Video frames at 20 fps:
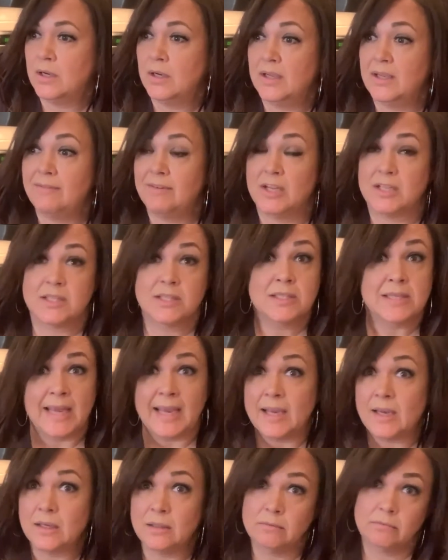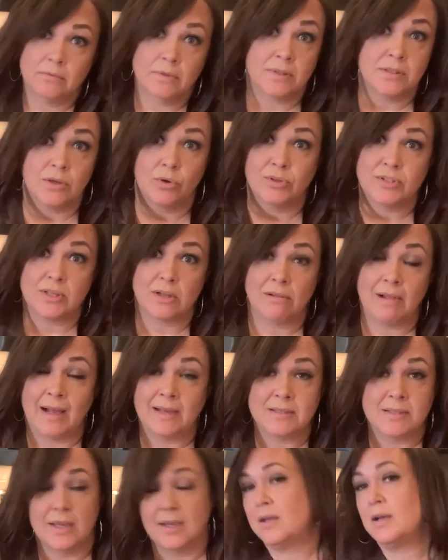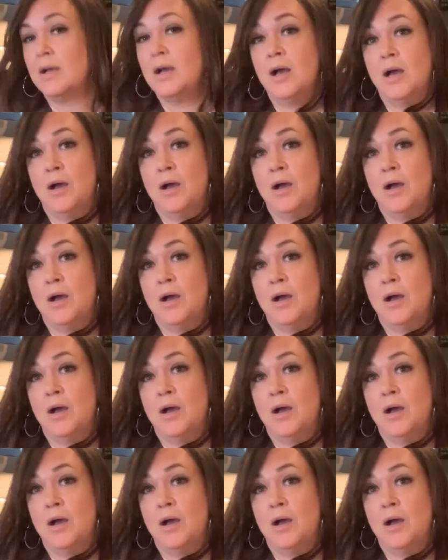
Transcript: even a steak, so it's a classic